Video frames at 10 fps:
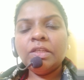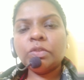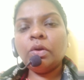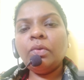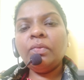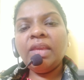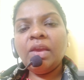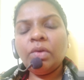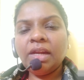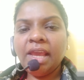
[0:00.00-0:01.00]
So we
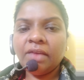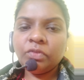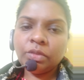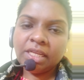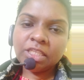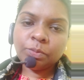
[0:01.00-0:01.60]
only have to teach